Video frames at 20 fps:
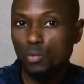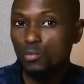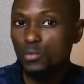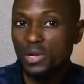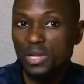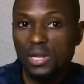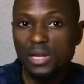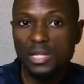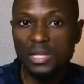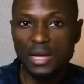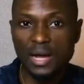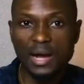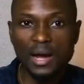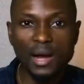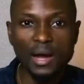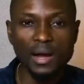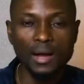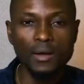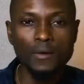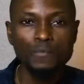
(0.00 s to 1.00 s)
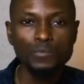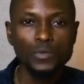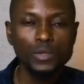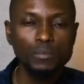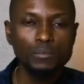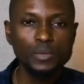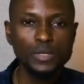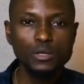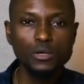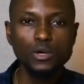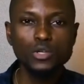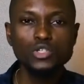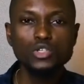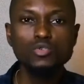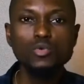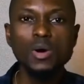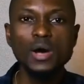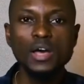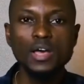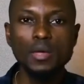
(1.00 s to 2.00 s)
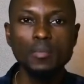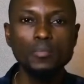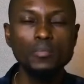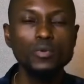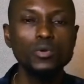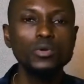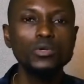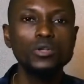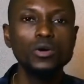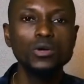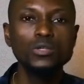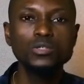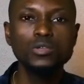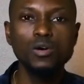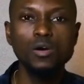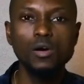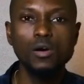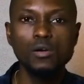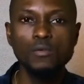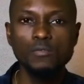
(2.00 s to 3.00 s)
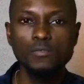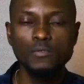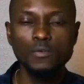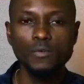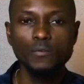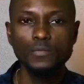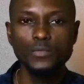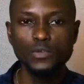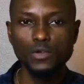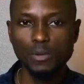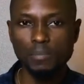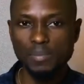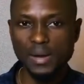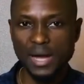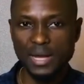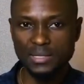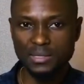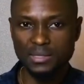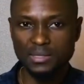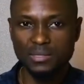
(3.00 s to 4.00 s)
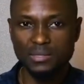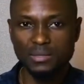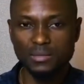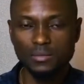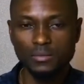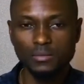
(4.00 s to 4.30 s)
really are. because you are a product of your past.